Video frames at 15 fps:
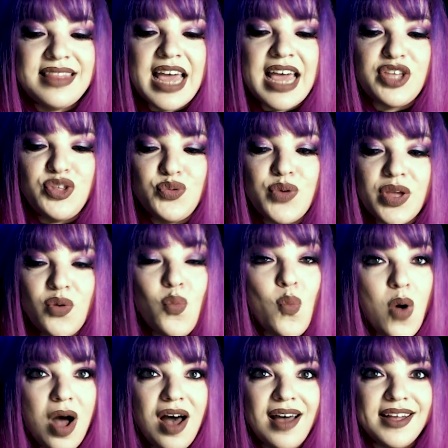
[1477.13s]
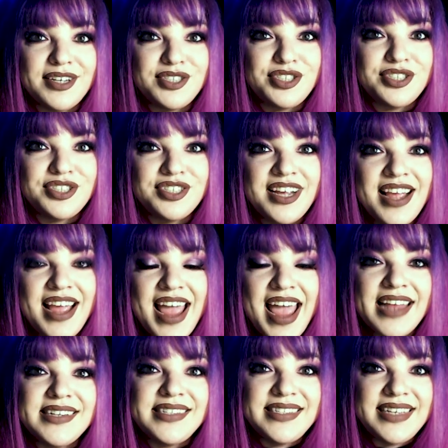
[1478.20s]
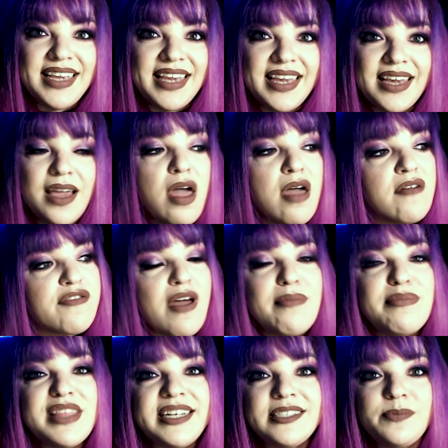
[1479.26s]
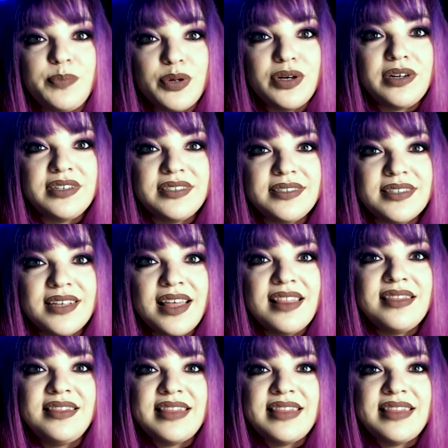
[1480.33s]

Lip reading: that you can watch and see from these books